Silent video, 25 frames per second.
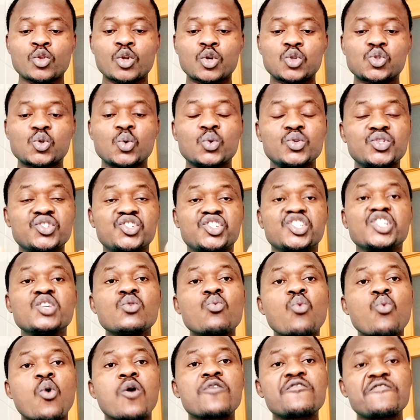So
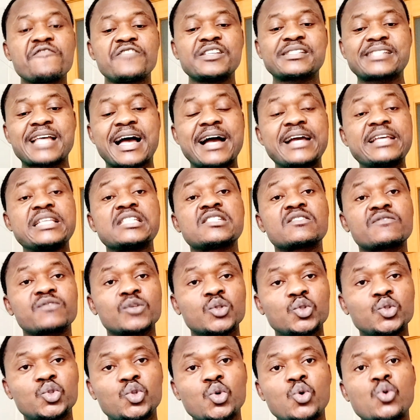D1 visa is
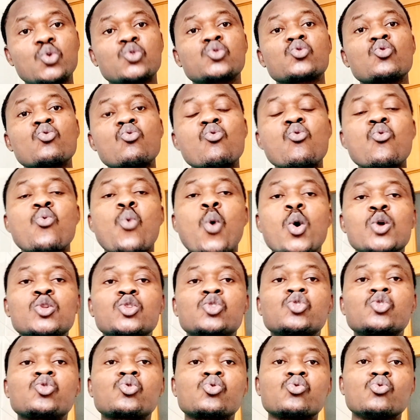for those who
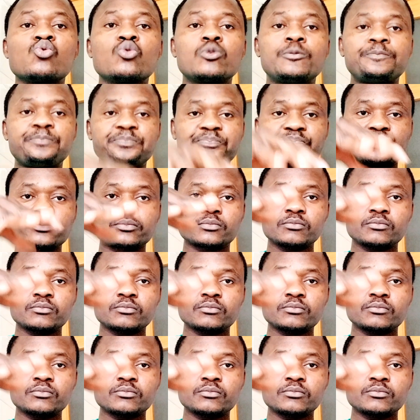want to